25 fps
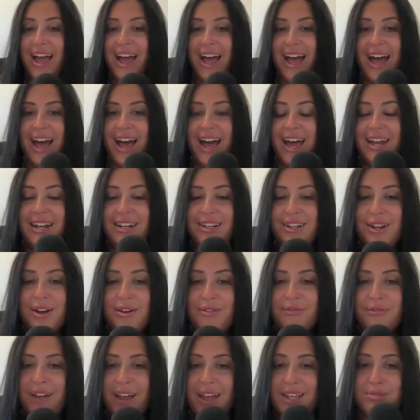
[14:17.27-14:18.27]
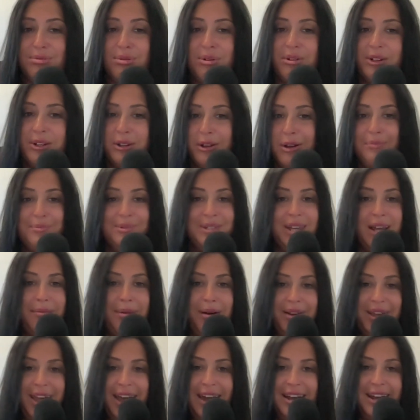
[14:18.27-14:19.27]
And, fans were a little upset
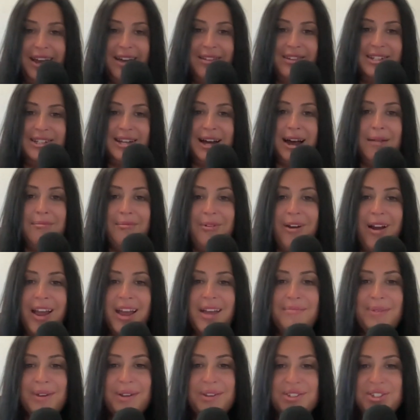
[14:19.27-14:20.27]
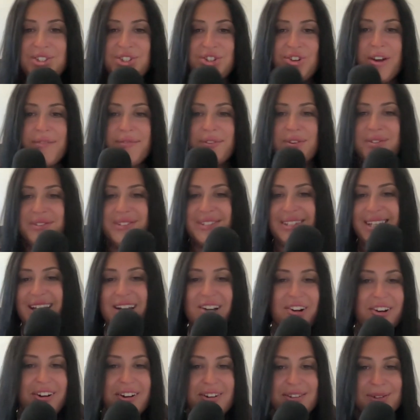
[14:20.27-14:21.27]
about Kenny at the time, right? Because Trevor
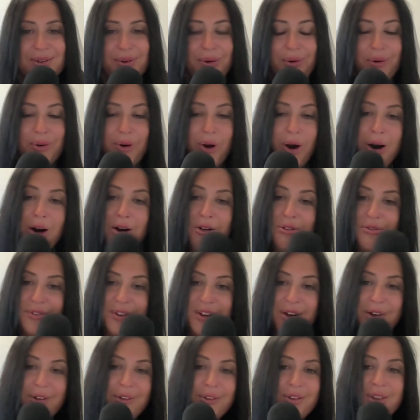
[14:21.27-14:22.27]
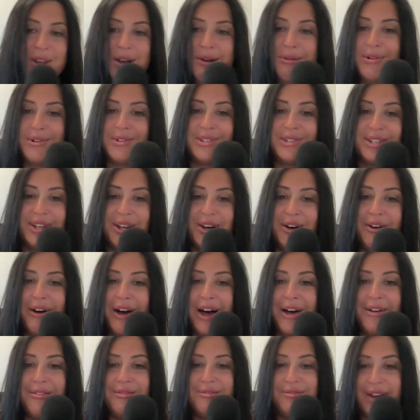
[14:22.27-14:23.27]
Zegras, Cole Caulfield, they were still
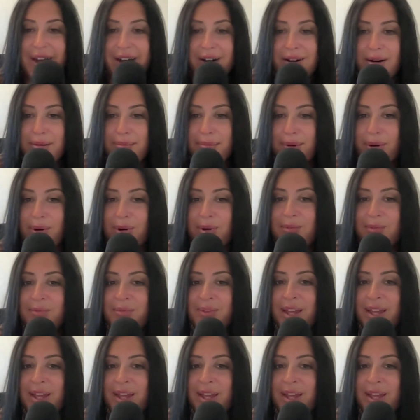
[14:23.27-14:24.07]
available.